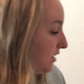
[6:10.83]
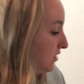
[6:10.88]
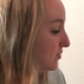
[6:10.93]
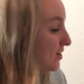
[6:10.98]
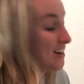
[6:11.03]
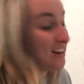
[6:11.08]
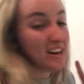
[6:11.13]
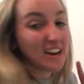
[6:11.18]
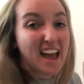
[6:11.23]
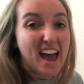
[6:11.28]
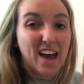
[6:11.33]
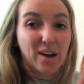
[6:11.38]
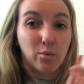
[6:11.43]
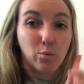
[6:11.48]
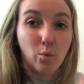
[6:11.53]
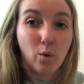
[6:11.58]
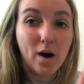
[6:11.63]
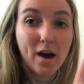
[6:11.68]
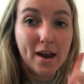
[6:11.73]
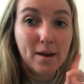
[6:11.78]
So I need to add
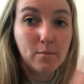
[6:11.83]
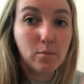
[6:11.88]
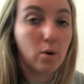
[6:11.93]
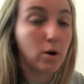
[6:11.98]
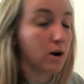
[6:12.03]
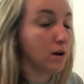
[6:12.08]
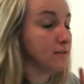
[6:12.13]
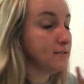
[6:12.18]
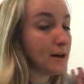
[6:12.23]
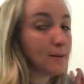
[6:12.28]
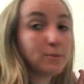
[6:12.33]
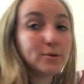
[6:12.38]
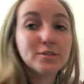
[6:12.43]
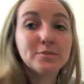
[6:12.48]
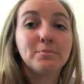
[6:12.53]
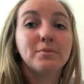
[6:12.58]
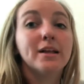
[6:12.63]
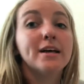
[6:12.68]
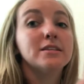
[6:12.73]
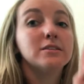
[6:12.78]
1 more, doubles
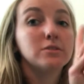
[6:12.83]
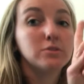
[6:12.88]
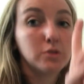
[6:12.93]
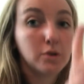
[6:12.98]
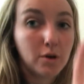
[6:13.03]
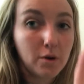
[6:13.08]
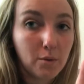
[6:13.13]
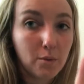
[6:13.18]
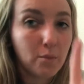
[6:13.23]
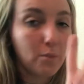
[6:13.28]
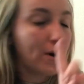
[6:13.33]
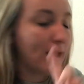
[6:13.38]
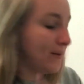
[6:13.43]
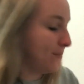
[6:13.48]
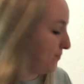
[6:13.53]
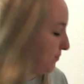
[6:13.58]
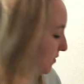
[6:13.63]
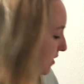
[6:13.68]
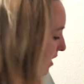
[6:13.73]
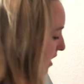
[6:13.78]
plus 1.
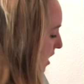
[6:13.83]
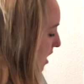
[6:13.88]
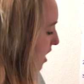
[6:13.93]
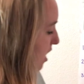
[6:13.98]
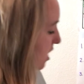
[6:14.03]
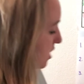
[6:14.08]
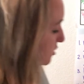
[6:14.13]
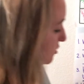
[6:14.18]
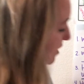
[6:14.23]
So